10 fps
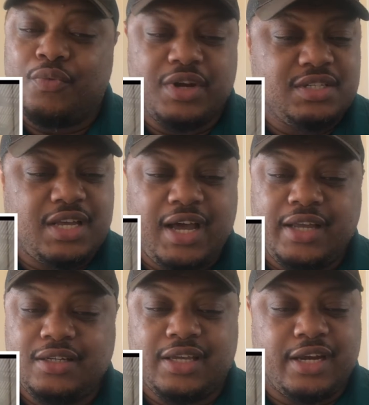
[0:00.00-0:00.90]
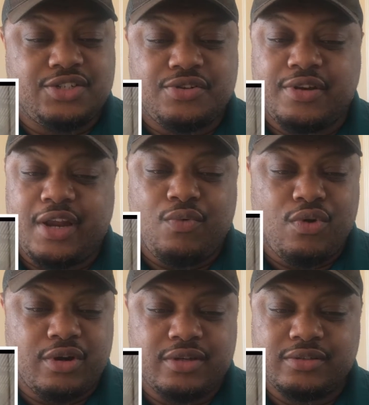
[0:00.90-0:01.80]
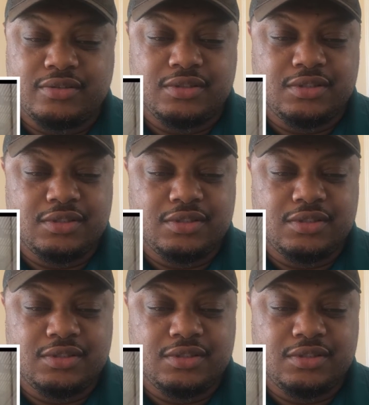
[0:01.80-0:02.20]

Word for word: when it's hot, you gotta turn on that water. And